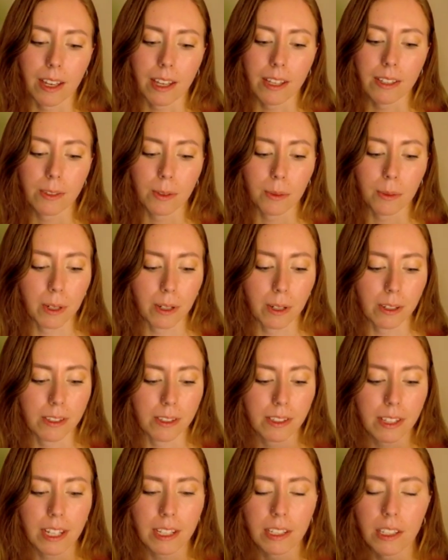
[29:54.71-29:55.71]
Okay, so we are
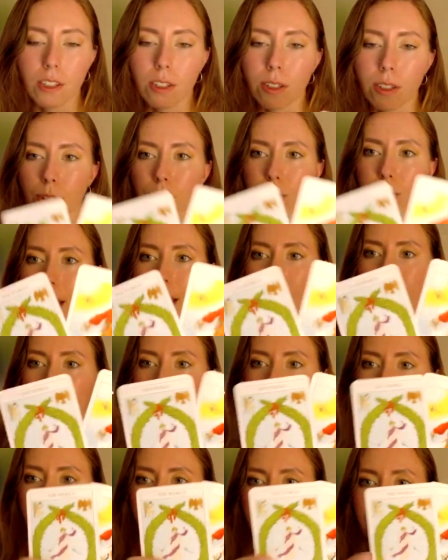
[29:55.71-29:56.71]
seeing a new
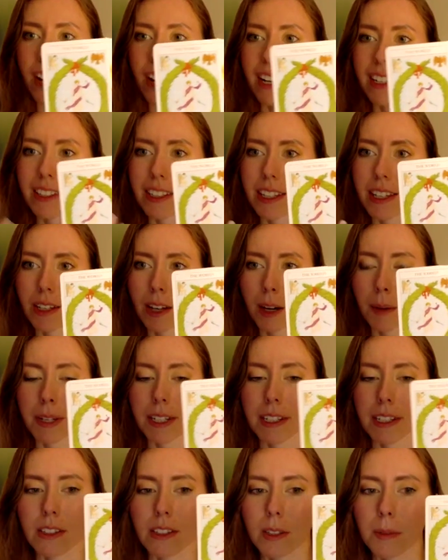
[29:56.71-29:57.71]
chapter finally
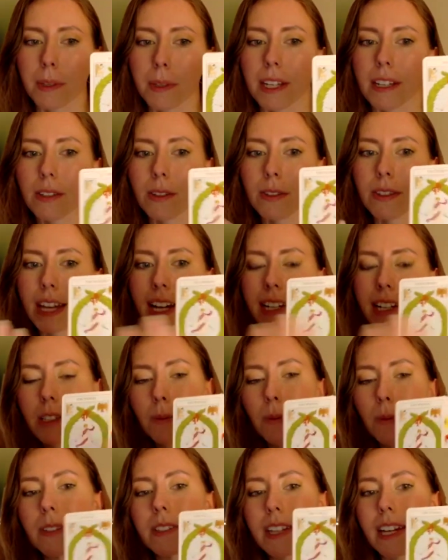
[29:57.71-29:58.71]
coming into play. So that
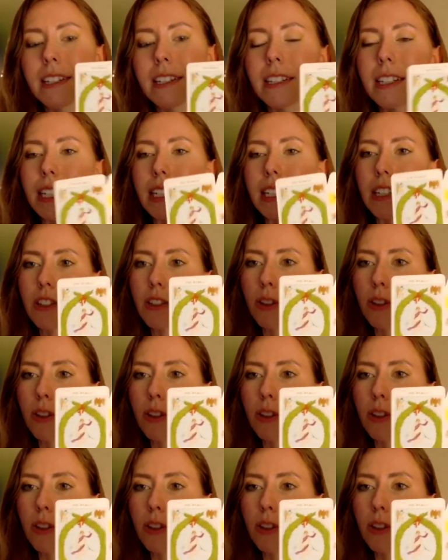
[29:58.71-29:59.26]
is what's ending.